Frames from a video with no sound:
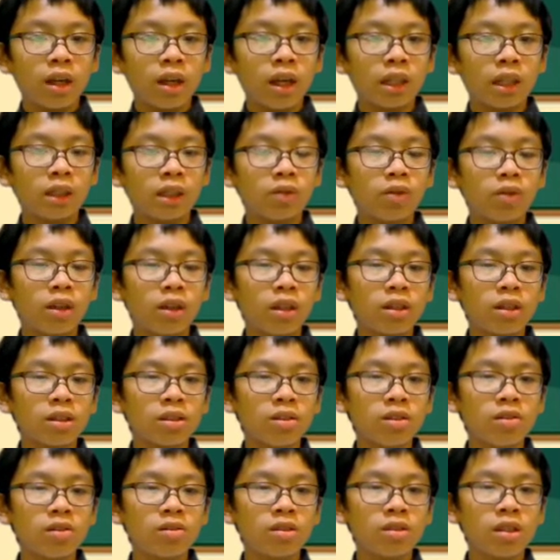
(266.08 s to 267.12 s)
as well as
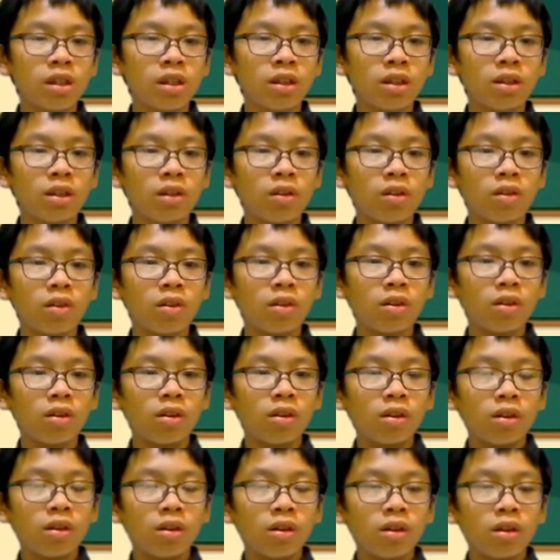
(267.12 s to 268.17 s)
using
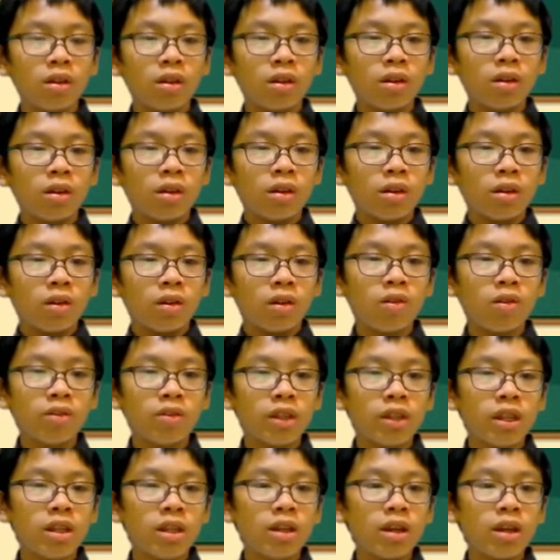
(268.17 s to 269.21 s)

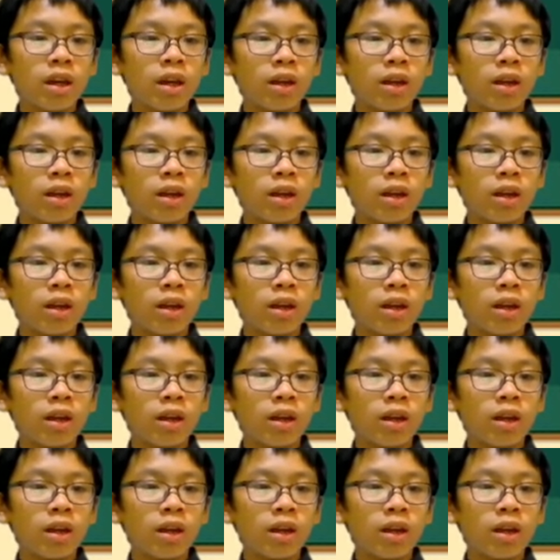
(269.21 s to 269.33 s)
OD